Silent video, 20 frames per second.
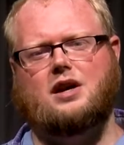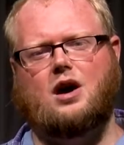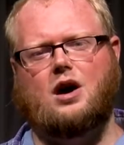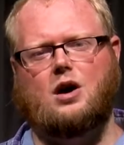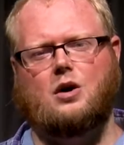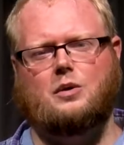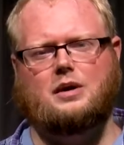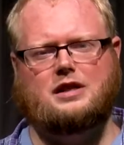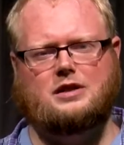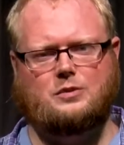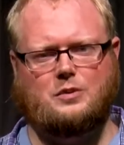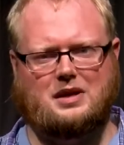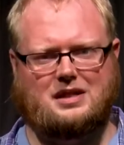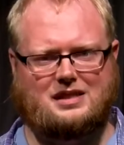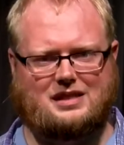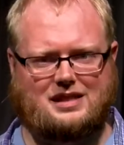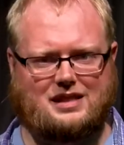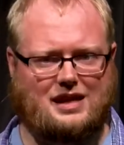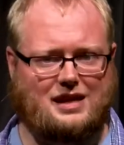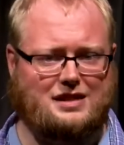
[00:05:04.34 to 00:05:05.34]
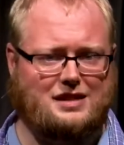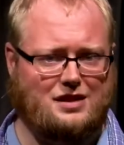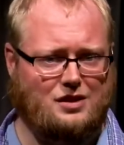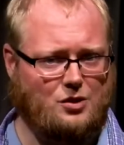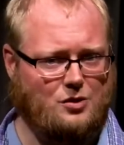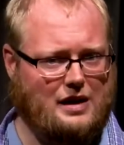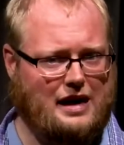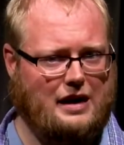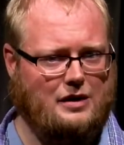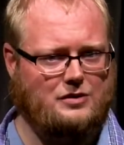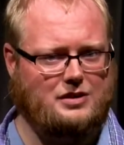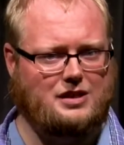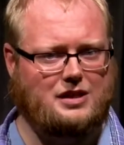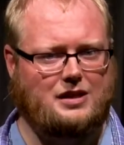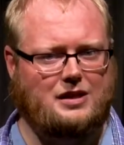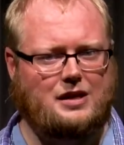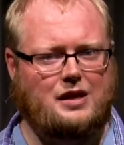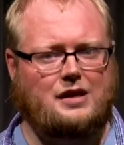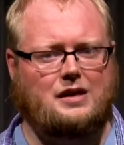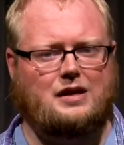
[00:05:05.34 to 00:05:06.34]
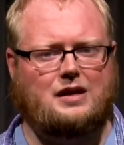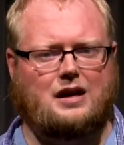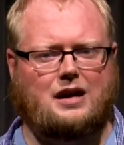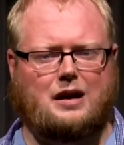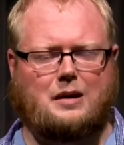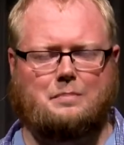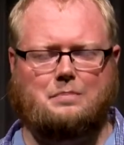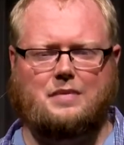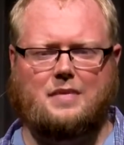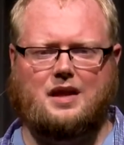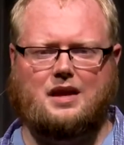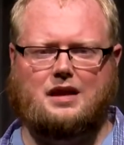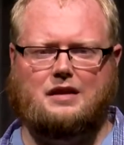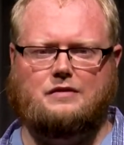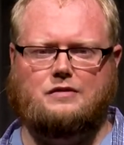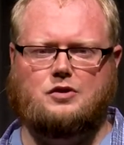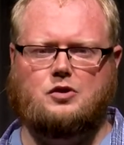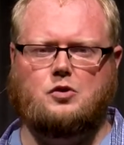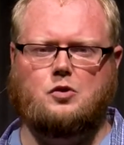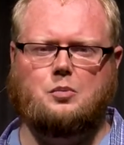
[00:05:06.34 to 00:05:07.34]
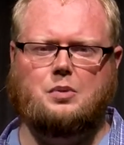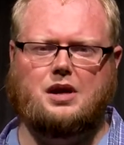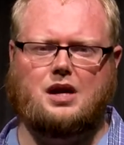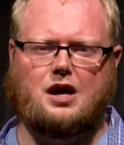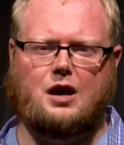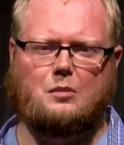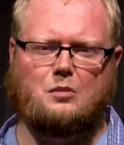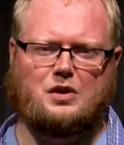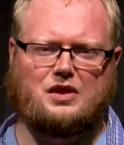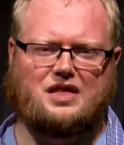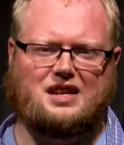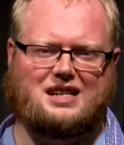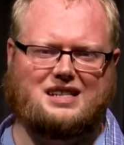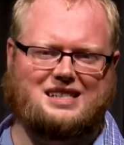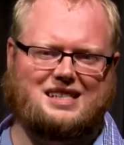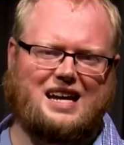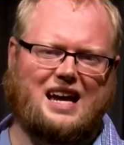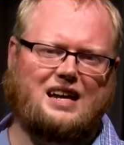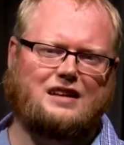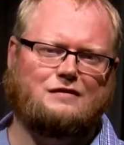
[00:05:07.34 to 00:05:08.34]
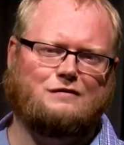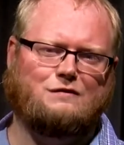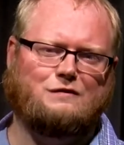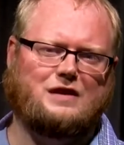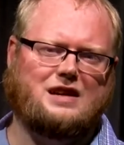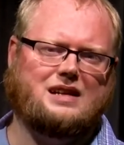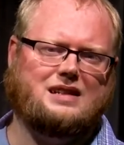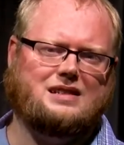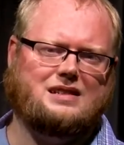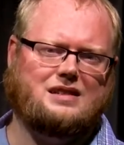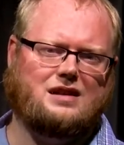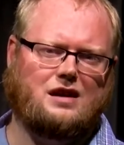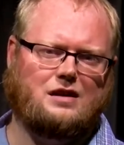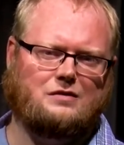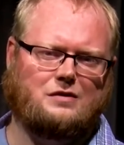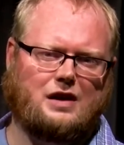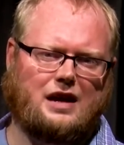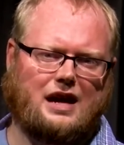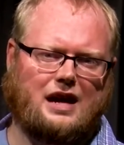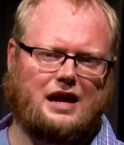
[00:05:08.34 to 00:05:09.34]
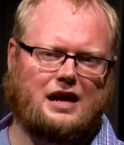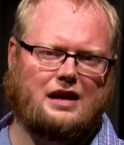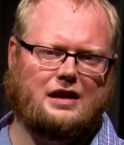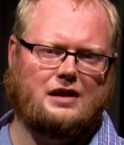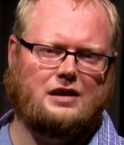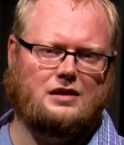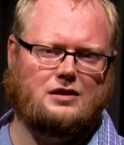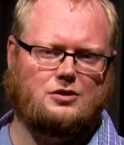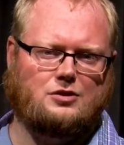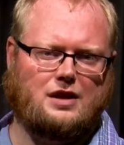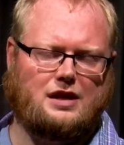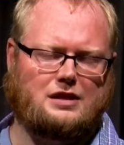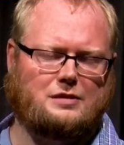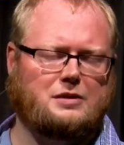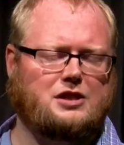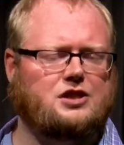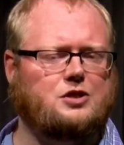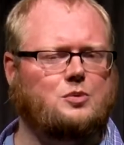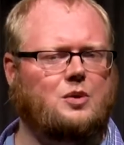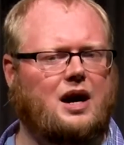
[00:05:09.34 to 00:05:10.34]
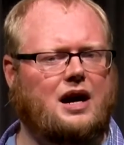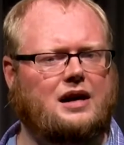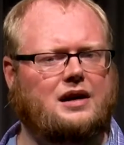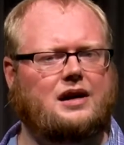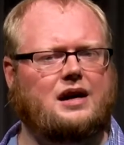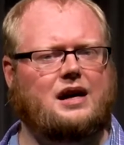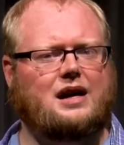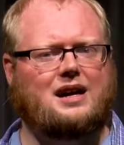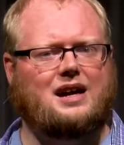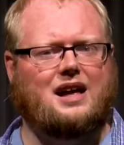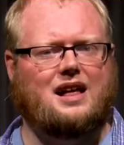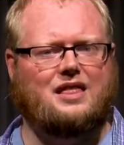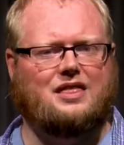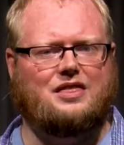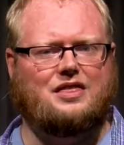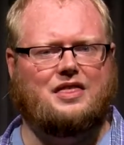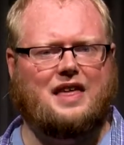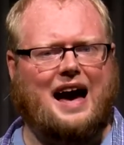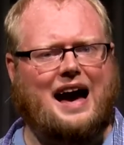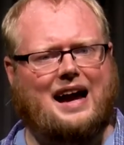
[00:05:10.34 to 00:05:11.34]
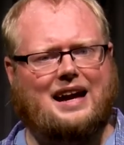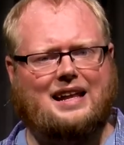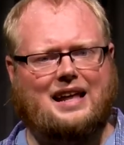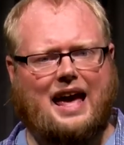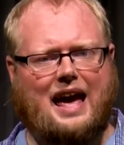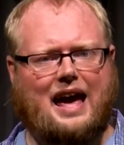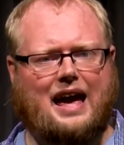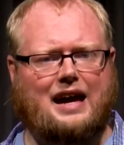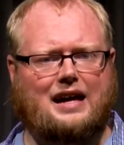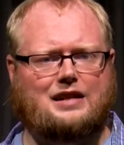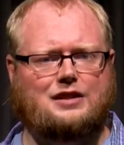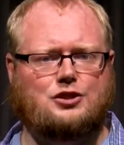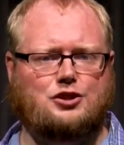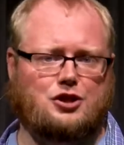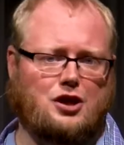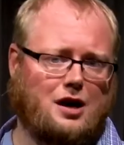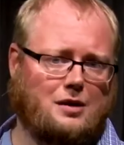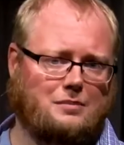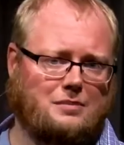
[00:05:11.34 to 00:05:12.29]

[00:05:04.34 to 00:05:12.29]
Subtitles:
always wants to get to the ground. If you become within 10 feet of a transmission wire, that can jump.